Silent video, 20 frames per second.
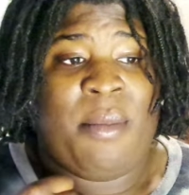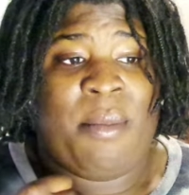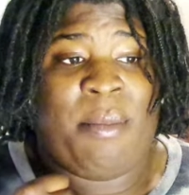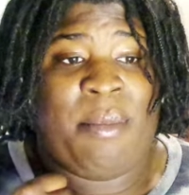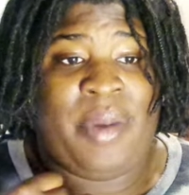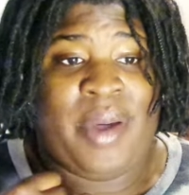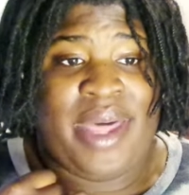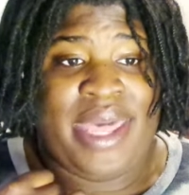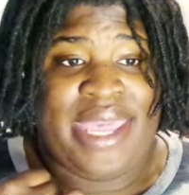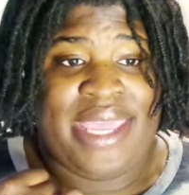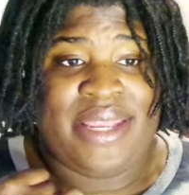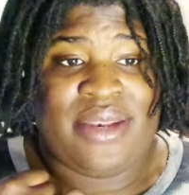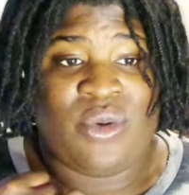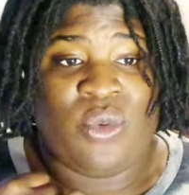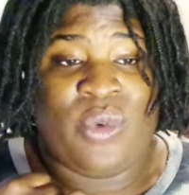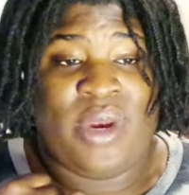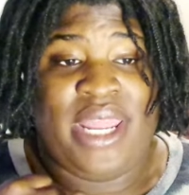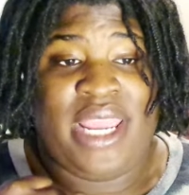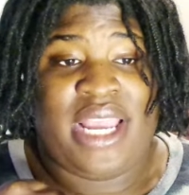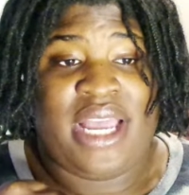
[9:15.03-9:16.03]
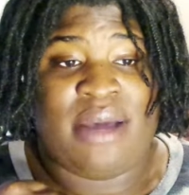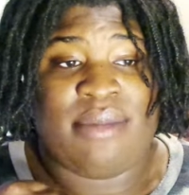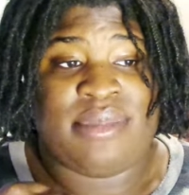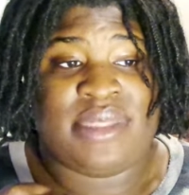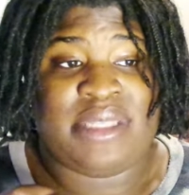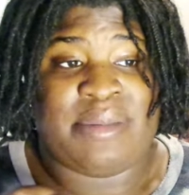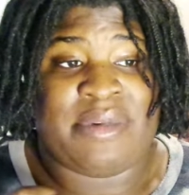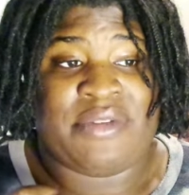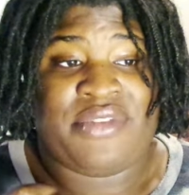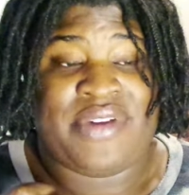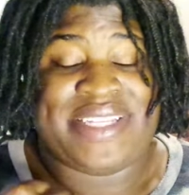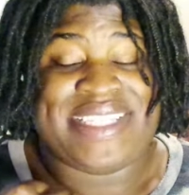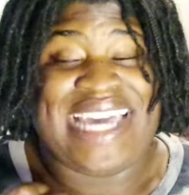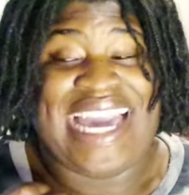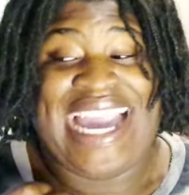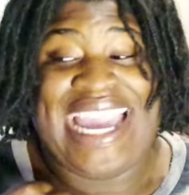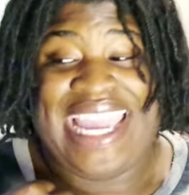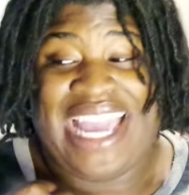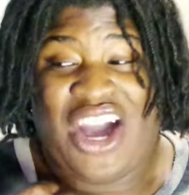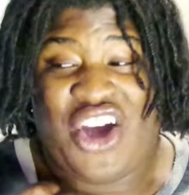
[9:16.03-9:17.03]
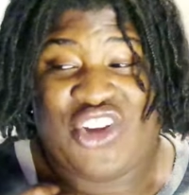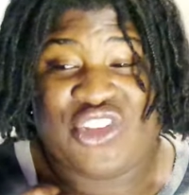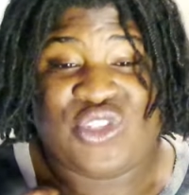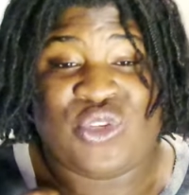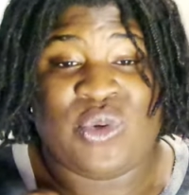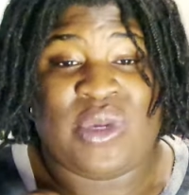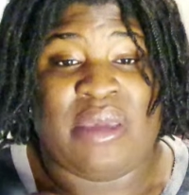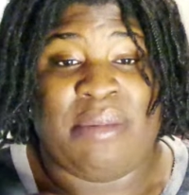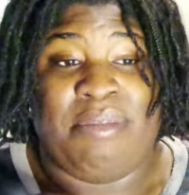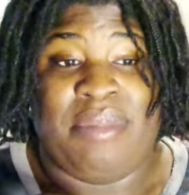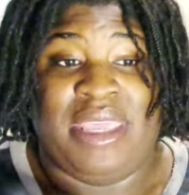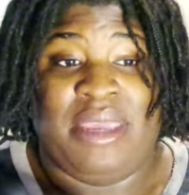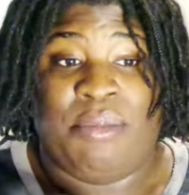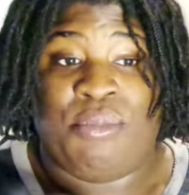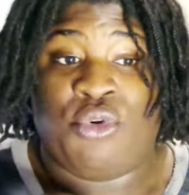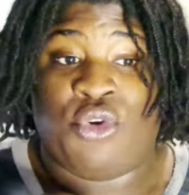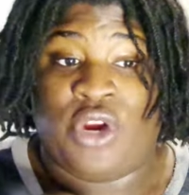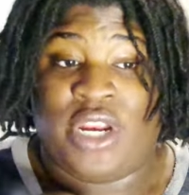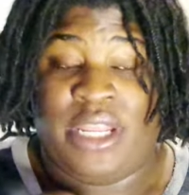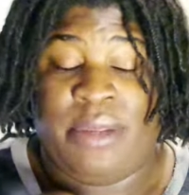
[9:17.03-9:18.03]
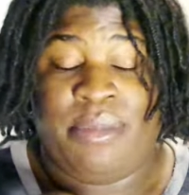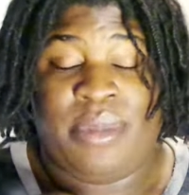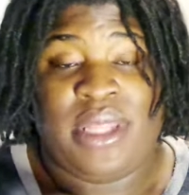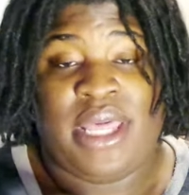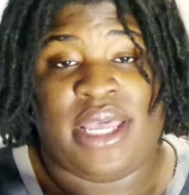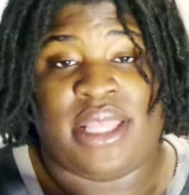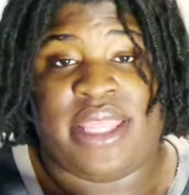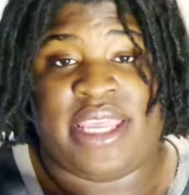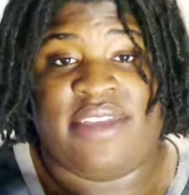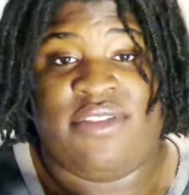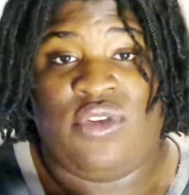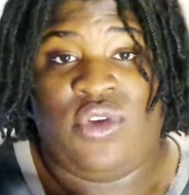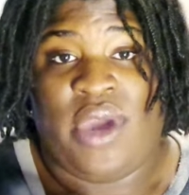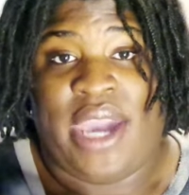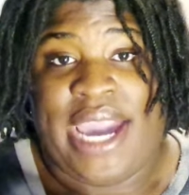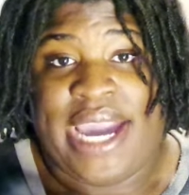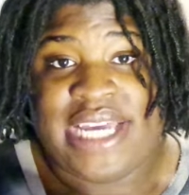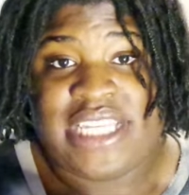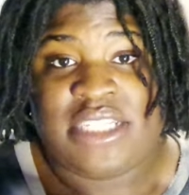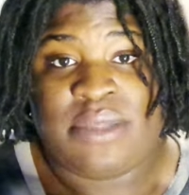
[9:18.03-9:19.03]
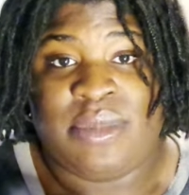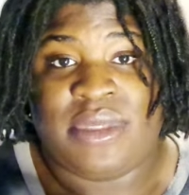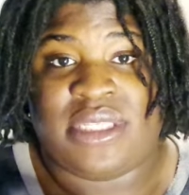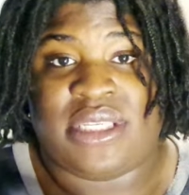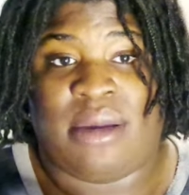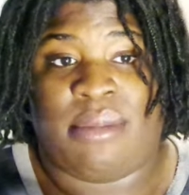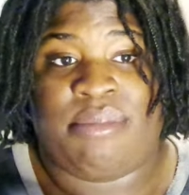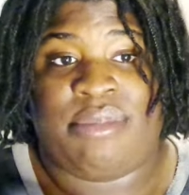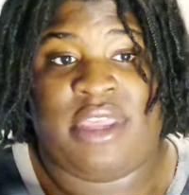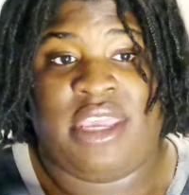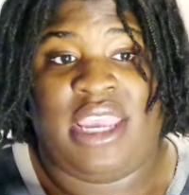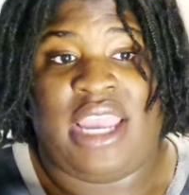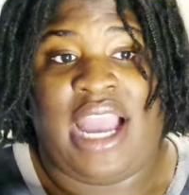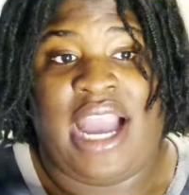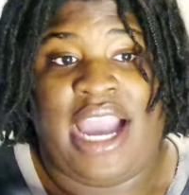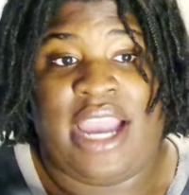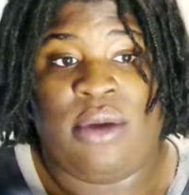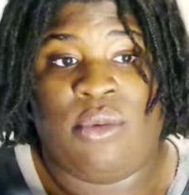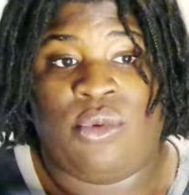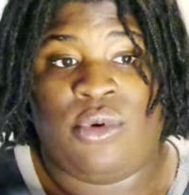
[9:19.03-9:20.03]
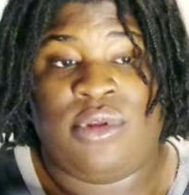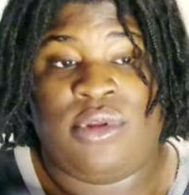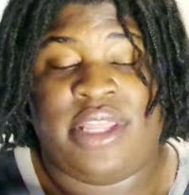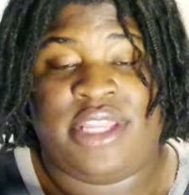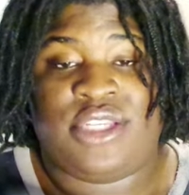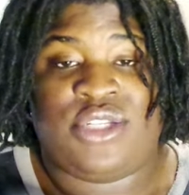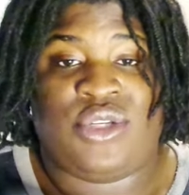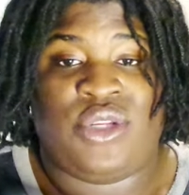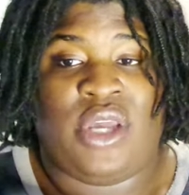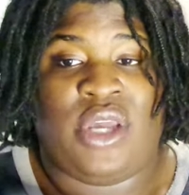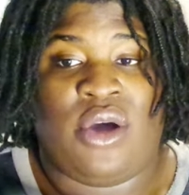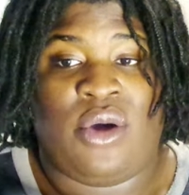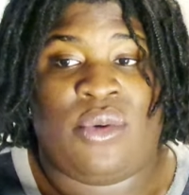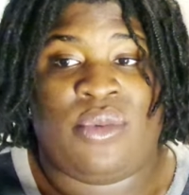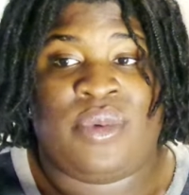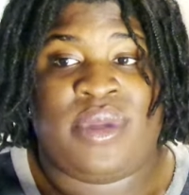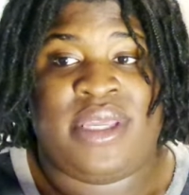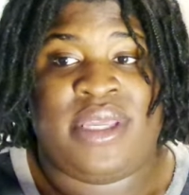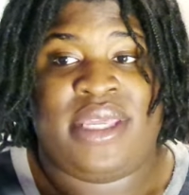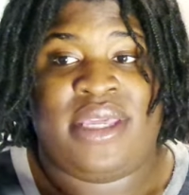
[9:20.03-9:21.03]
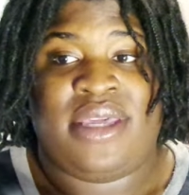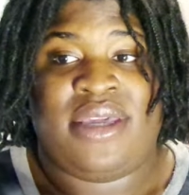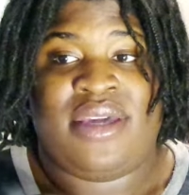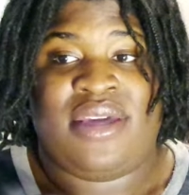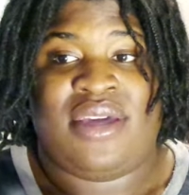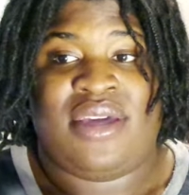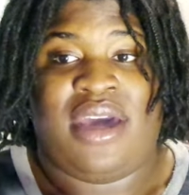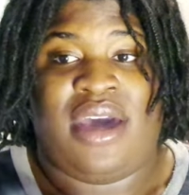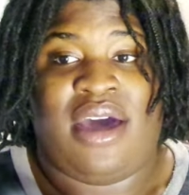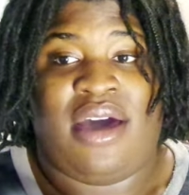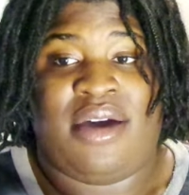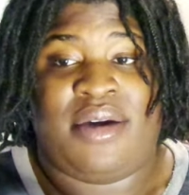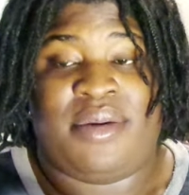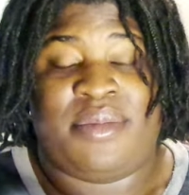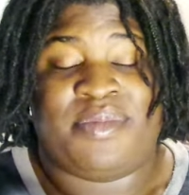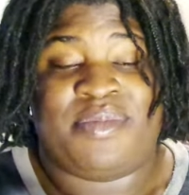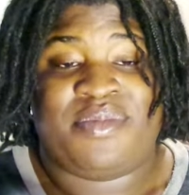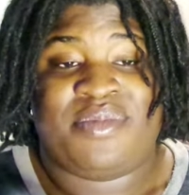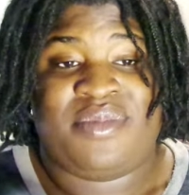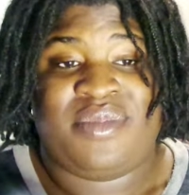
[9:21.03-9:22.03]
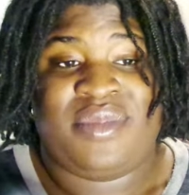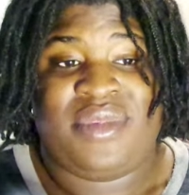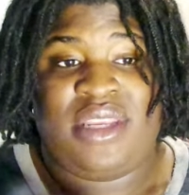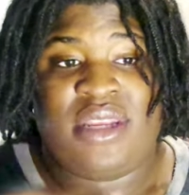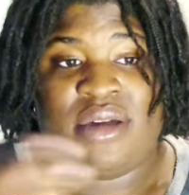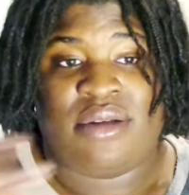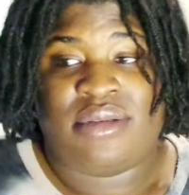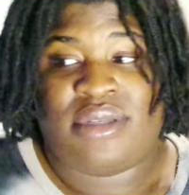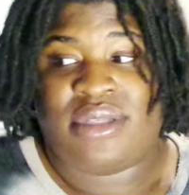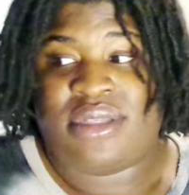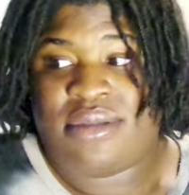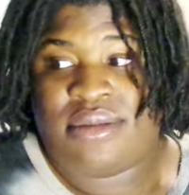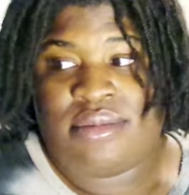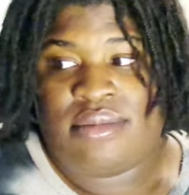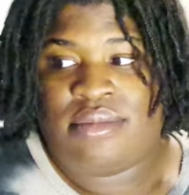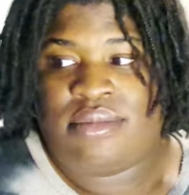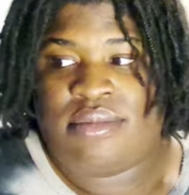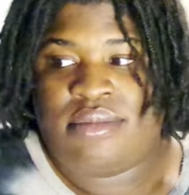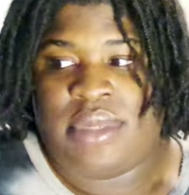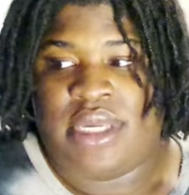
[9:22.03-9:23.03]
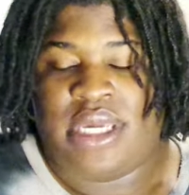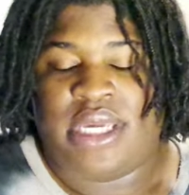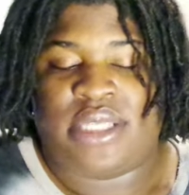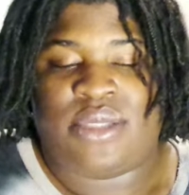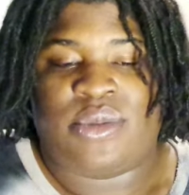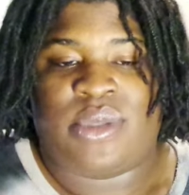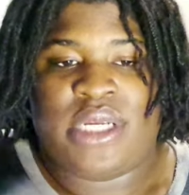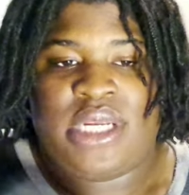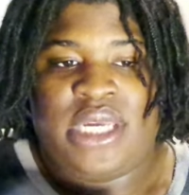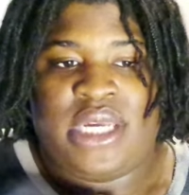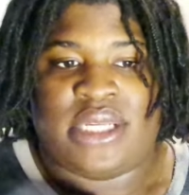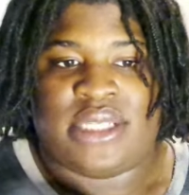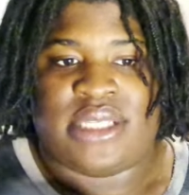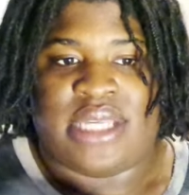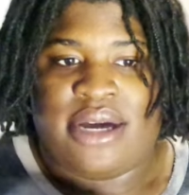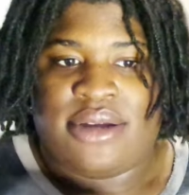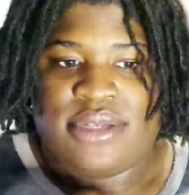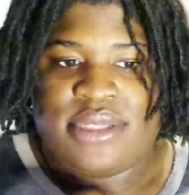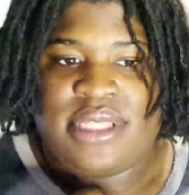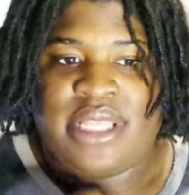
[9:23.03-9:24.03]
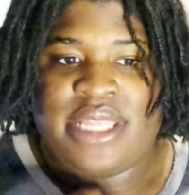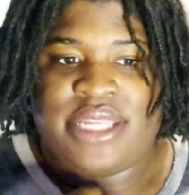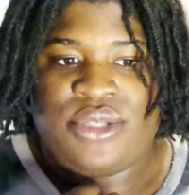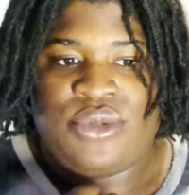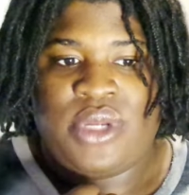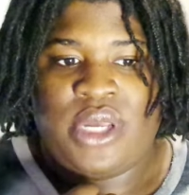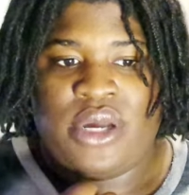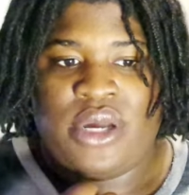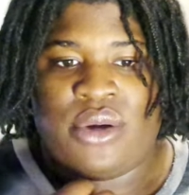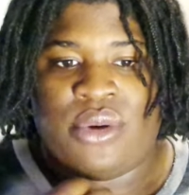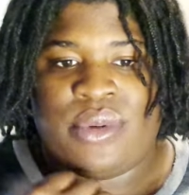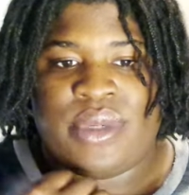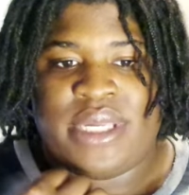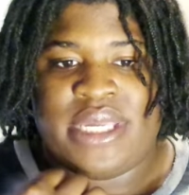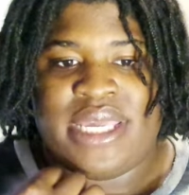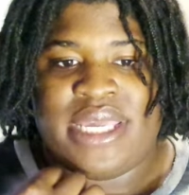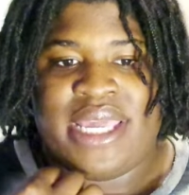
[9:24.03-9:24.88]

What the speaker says: But when it comes to my friends, I also can be pretty blunt. Like, if you ask me something, I will let you know. You know, just is what it is. I'll just let you know.